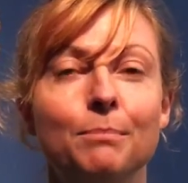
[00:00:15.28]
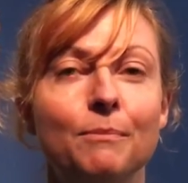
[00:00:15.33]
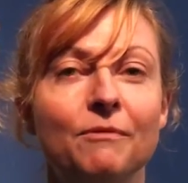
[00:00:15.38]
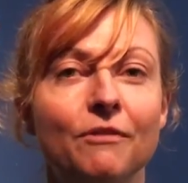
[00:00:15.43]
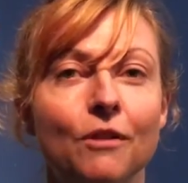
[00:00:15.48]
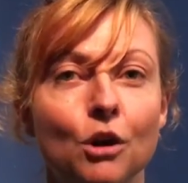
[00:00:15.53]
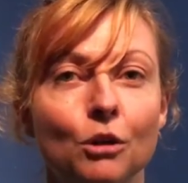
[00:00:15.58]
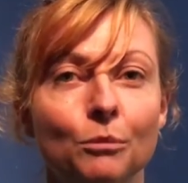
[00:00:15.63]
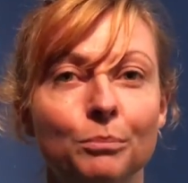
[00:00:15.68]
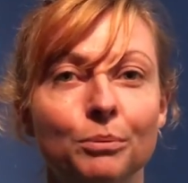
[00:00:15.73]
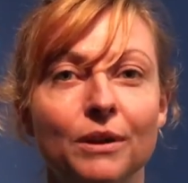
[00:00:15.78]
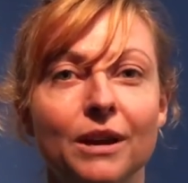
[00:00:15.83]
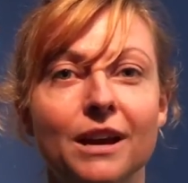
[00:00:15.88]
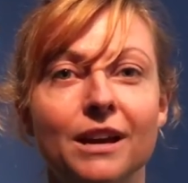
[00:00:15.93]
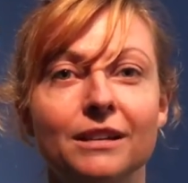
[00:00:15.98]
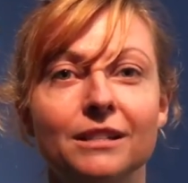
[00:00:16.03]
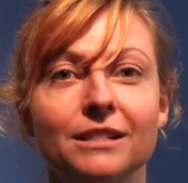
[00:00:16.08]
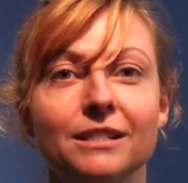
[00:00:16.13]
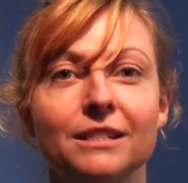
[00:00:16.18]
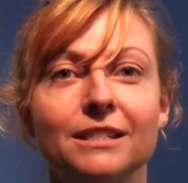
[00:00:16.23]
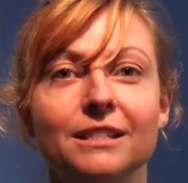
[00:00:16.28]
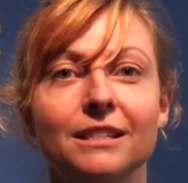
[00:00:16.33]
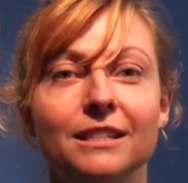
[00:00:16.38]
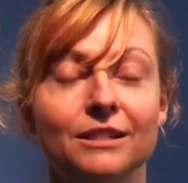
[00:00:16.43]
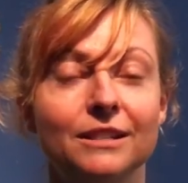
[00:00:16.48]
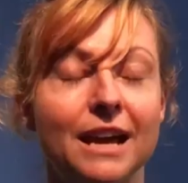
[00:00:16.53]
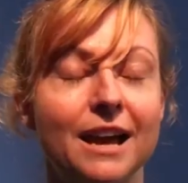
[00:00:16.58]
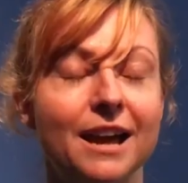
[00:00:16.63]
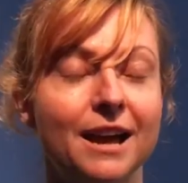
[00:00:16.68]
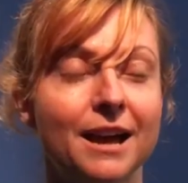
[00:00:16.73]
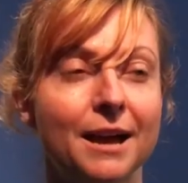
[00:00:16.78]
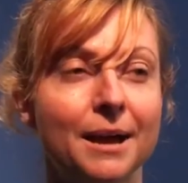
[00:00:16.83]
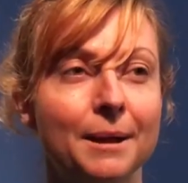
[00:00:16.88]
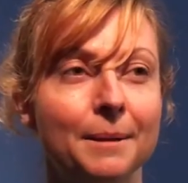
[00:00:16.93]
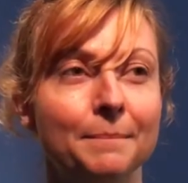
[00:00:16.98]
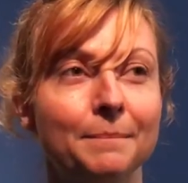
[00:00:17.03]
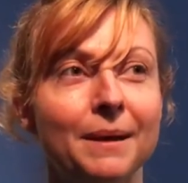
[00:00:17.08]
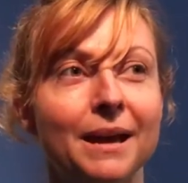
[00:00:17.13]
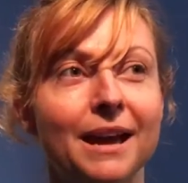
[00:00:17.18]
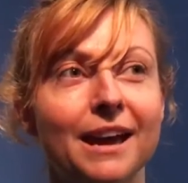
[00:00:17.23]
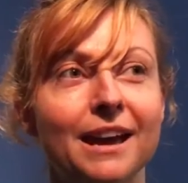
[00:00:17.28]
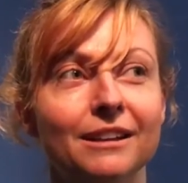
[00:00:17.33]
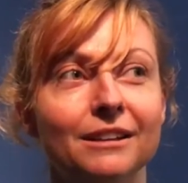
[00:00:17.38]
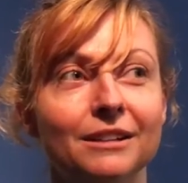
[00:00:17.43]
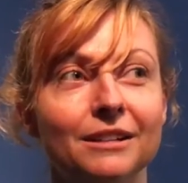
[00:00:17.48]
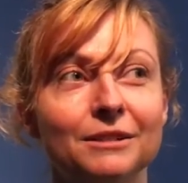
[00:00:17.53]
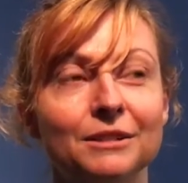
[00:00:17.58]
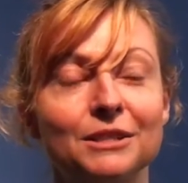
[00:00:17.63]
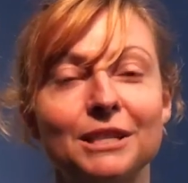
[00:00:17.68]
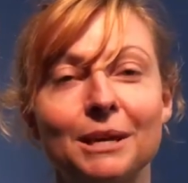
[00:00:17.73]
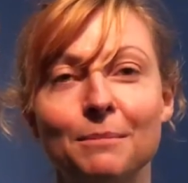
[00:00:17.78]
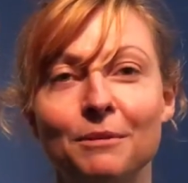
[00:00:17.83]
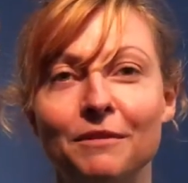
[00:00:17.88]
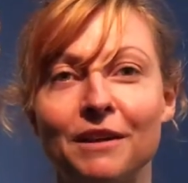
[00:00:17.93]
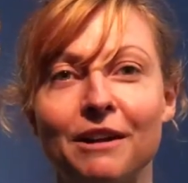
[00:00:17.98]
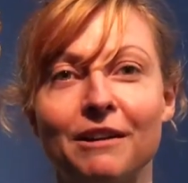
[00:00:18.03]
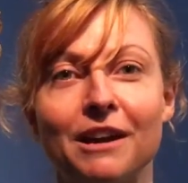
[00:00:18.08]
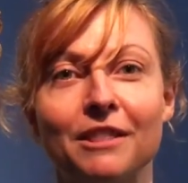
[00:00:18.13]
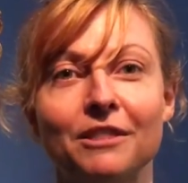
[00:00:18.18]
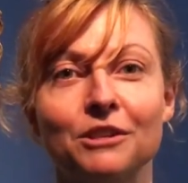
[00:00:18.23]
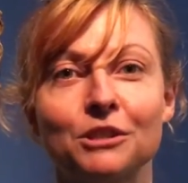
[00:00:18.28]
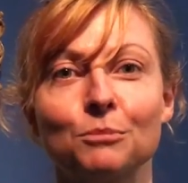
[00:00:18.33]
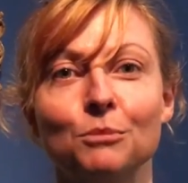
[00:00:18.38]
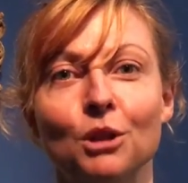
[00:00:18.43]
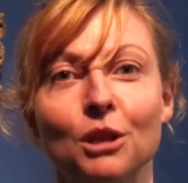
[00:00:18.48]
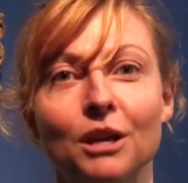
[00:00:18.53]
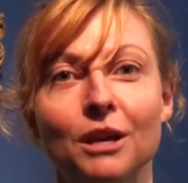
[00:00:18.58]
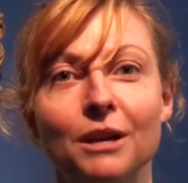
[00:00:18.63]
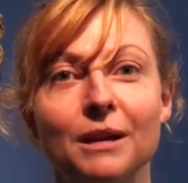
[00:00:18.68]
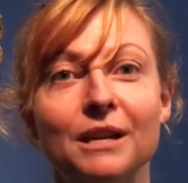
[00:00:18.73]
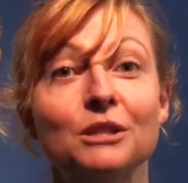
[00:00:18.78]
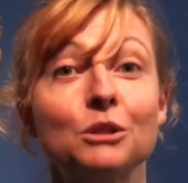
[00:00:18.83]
Bolt um, and some of our other smaller,